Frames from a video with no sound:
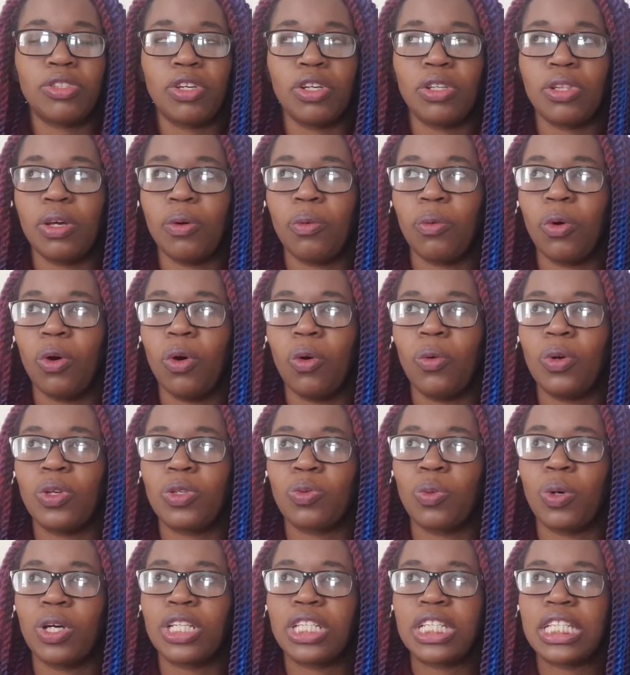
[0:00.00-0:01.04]
So they'll always
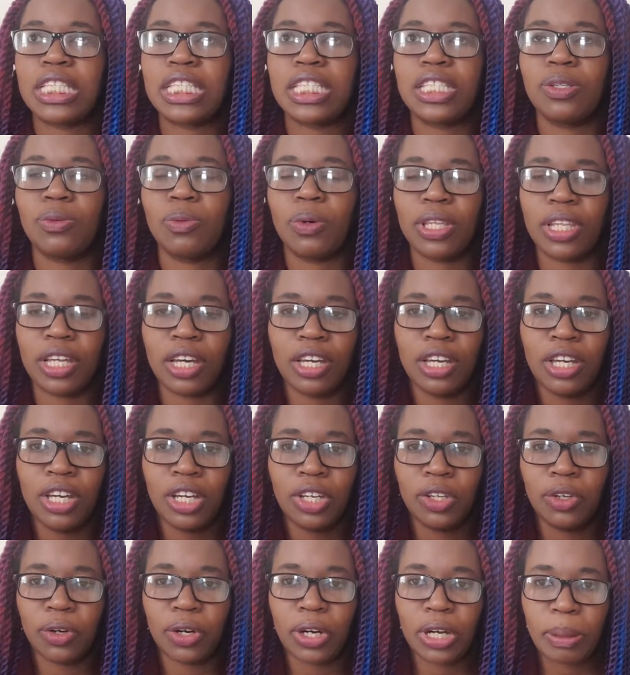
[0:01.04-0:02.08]
want to see whether
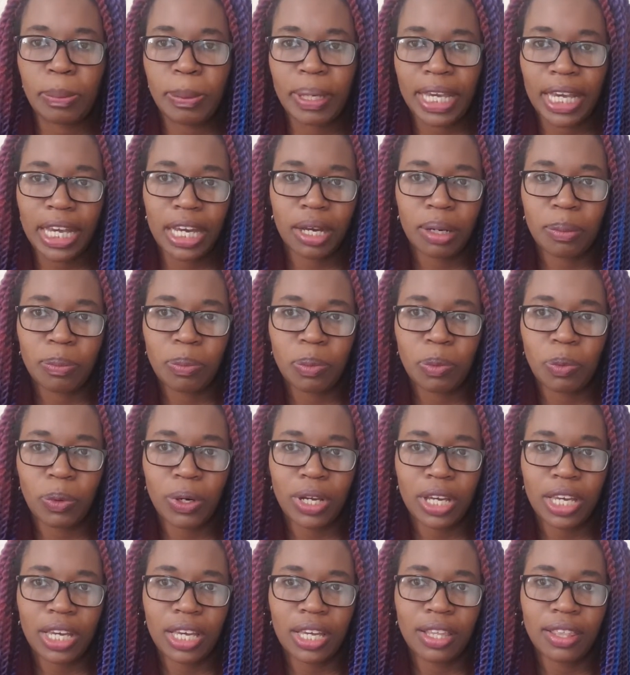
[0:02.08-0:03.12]
you're keeping up
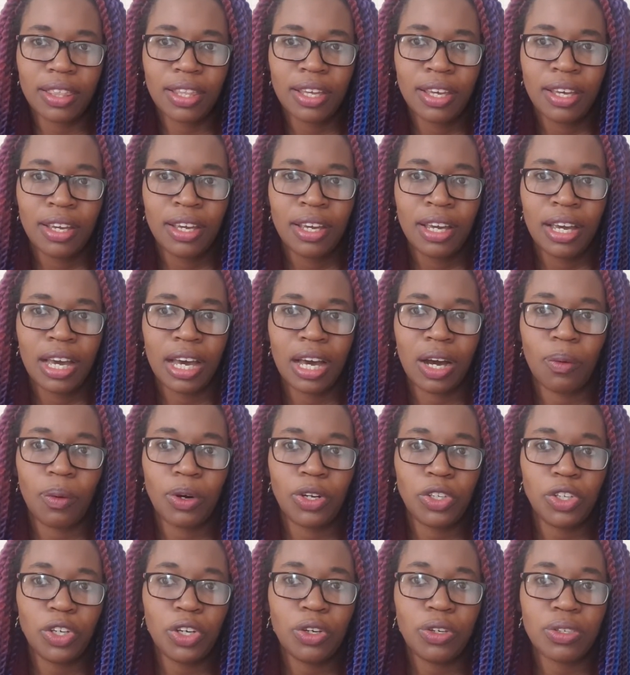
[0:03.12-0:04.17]
with our
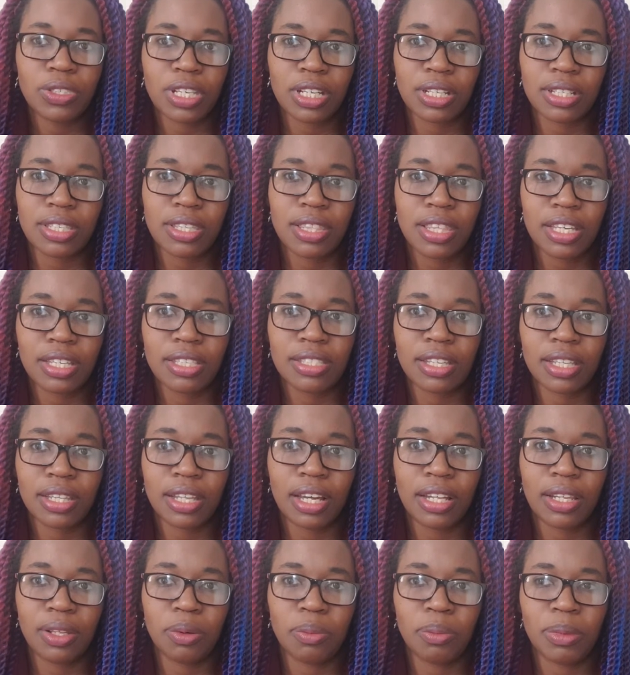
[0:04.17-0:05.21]
news and things like
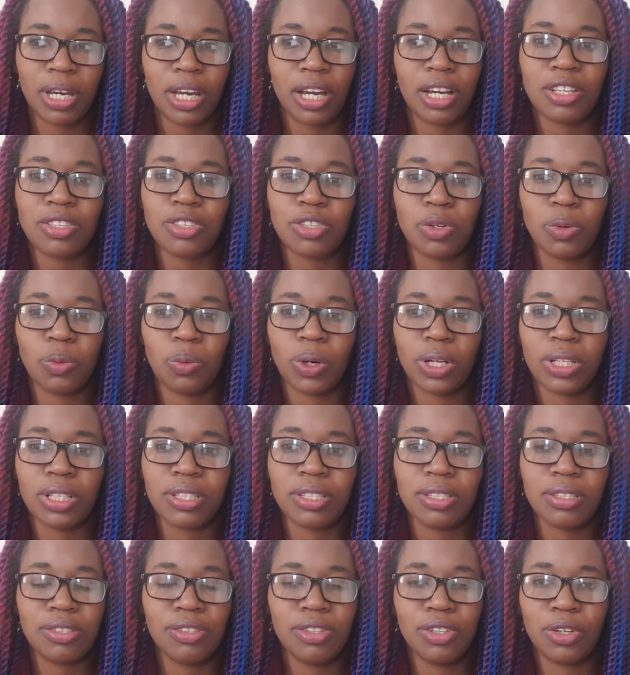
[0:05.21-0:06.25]
that. They might ask you what
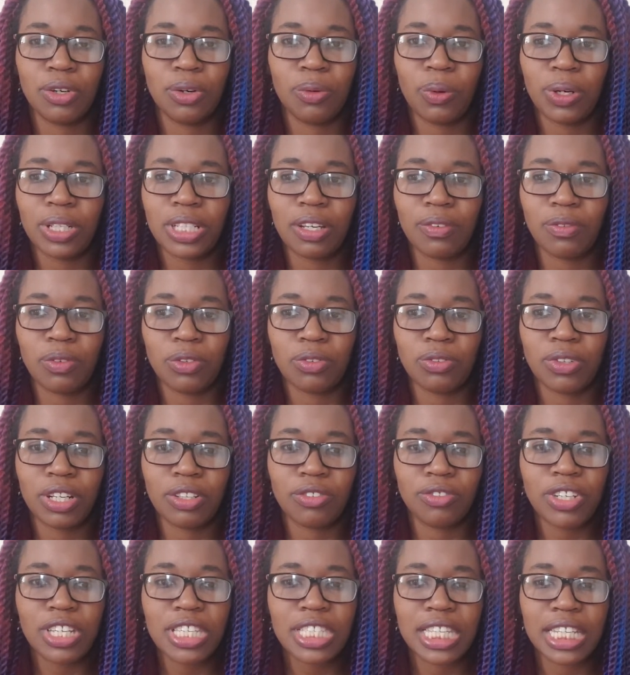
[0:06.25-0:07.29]
have you
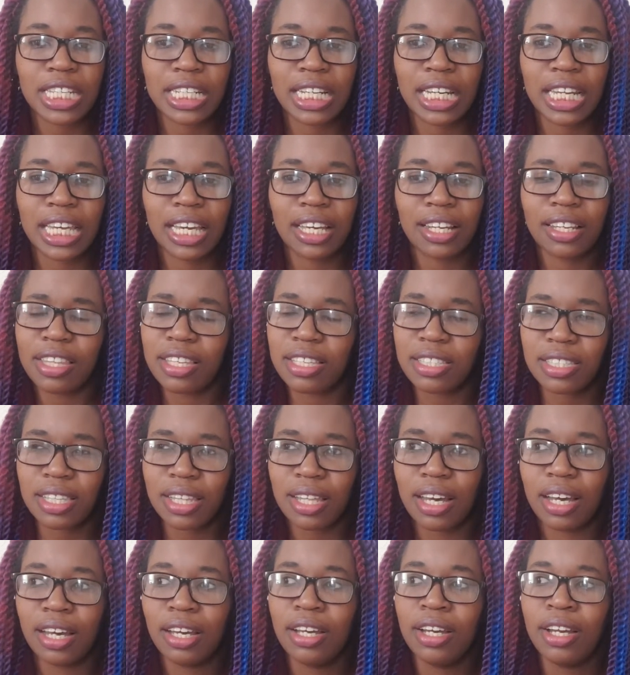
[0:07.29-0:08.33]
read recently and things like
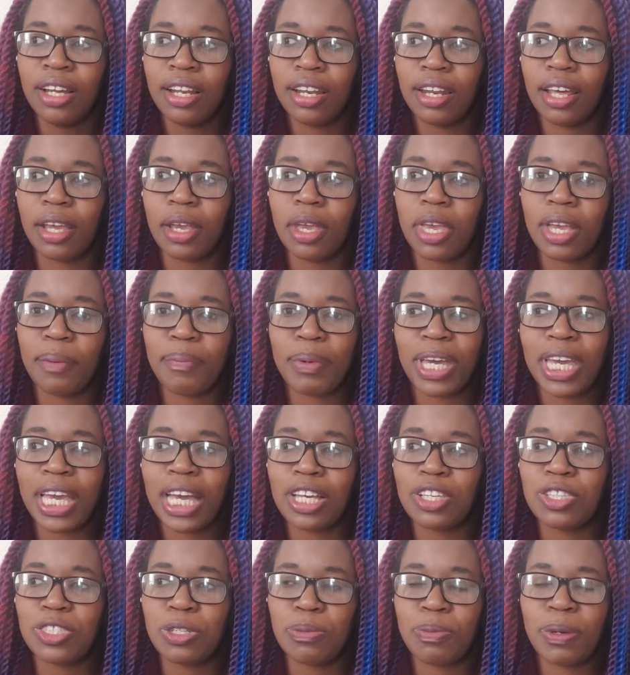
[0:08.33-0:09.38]
that. Like, it
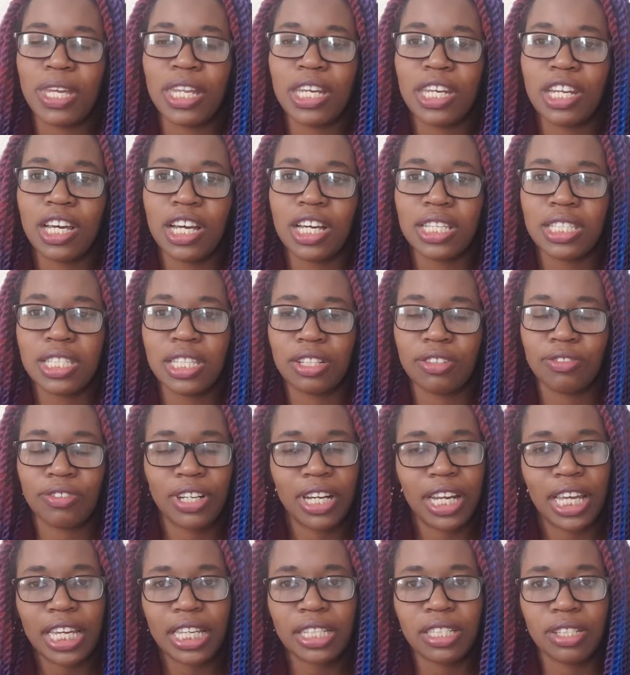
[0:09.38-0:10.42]
has to be nursing
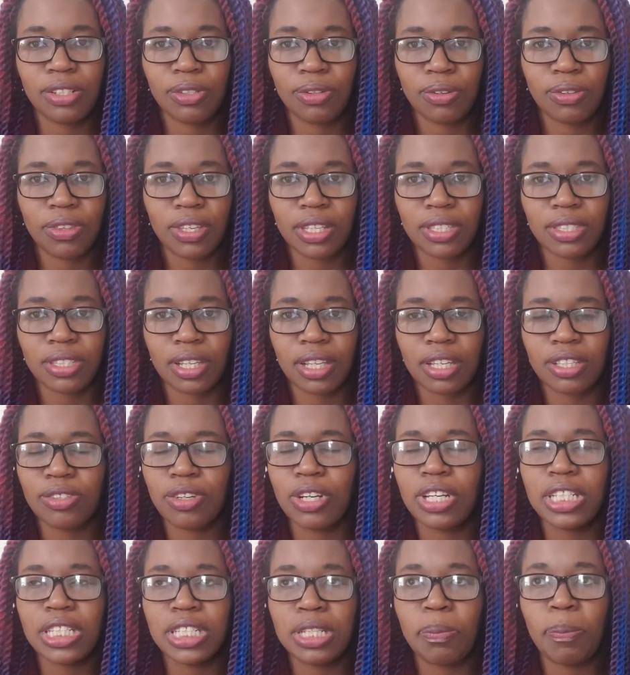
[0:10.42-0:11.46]
related or things like that. So
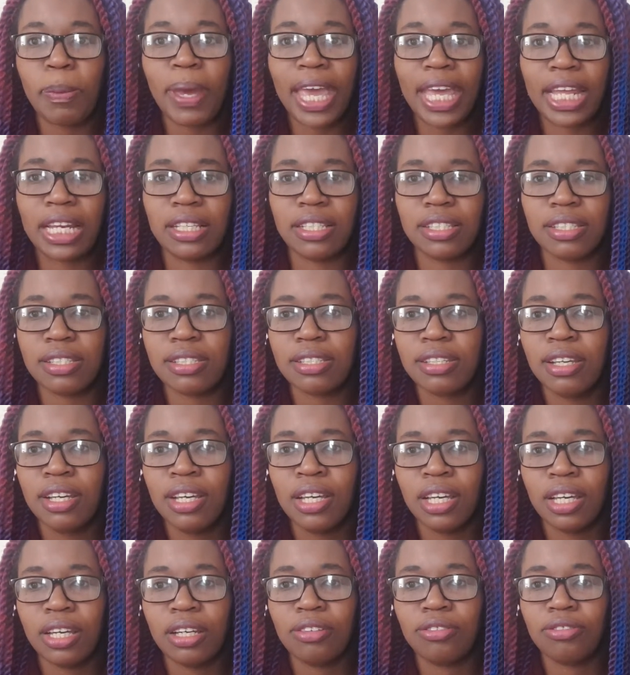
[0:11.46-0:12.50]
it depends.
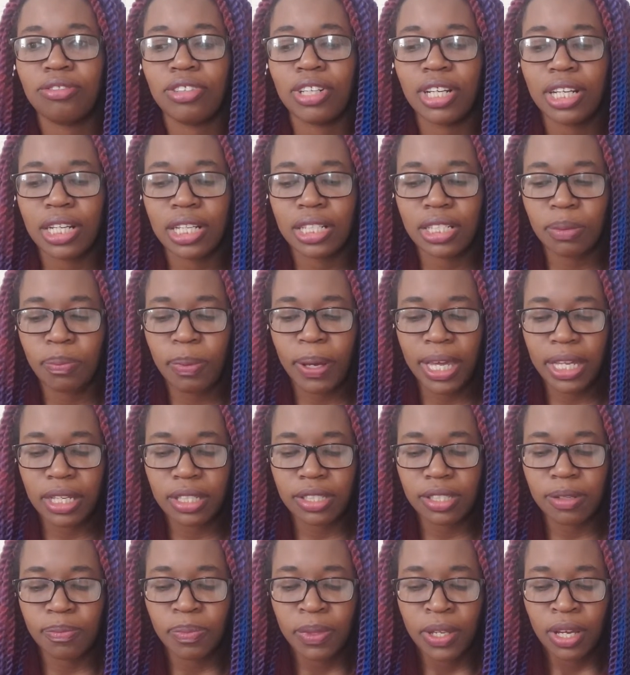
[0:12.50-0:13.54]
It really
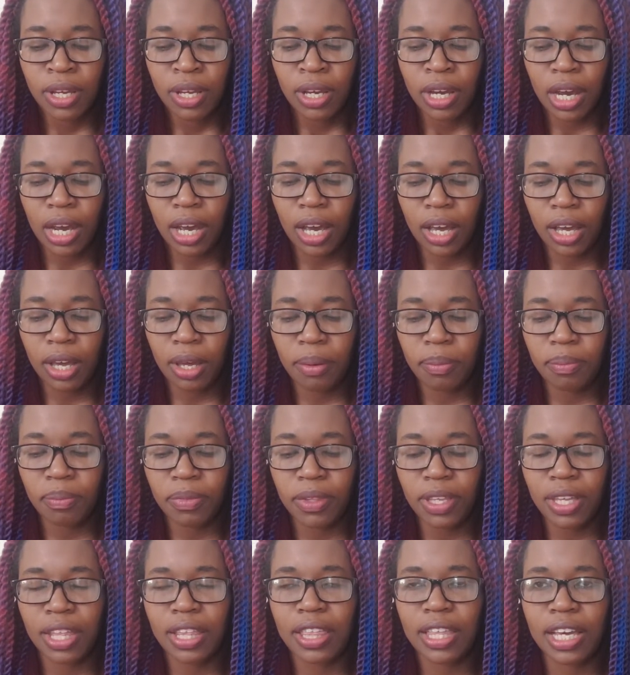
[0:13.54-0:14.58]
depends.
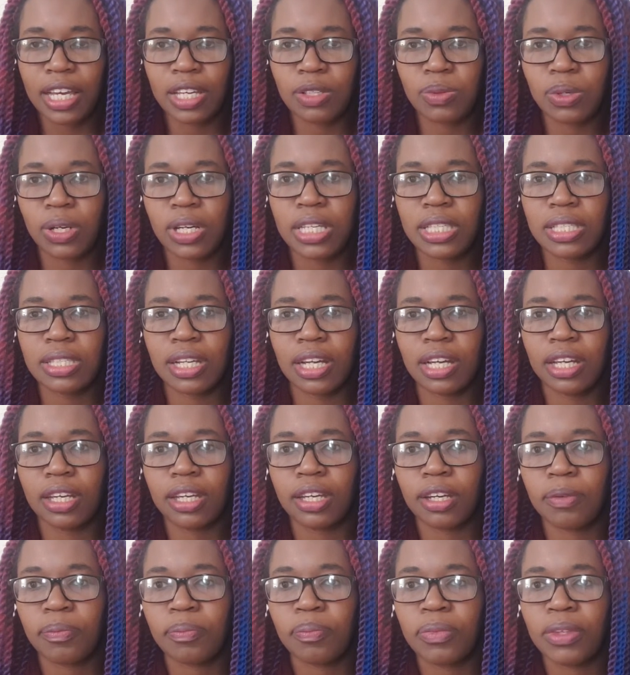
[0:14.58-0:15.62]
The other thing as well is,
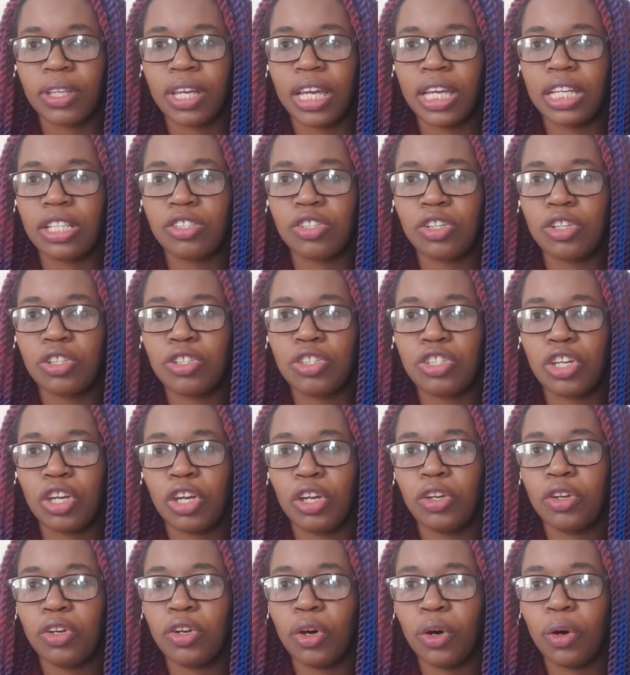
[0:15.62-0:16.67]
like, it's good to
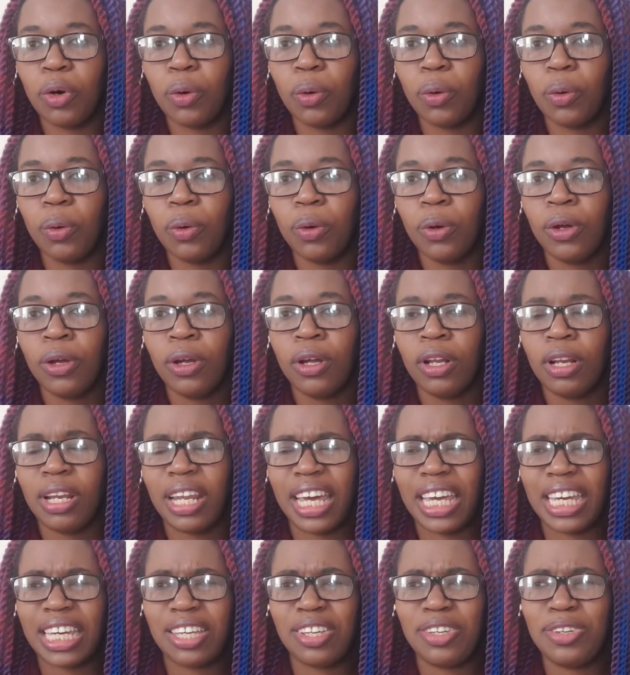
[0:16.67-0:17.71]
know
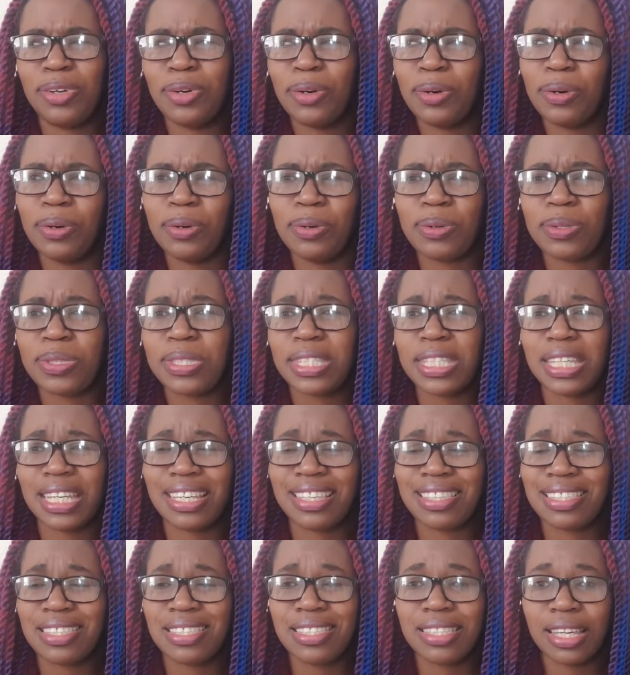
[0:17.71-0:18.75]
like your
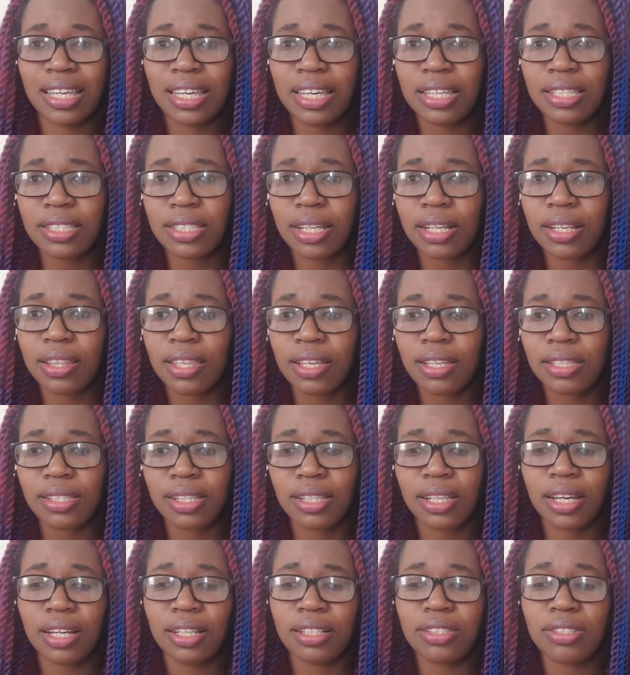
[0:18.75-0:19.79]
6Cs and things like
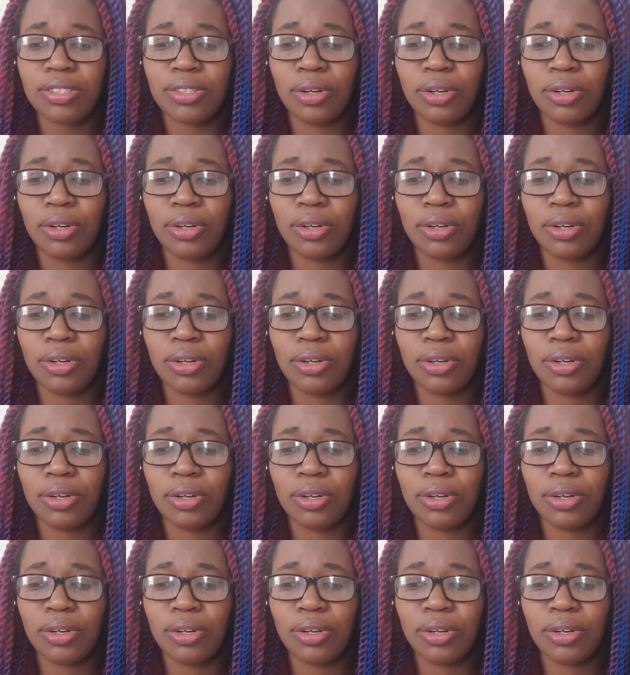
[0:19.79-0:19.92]
that.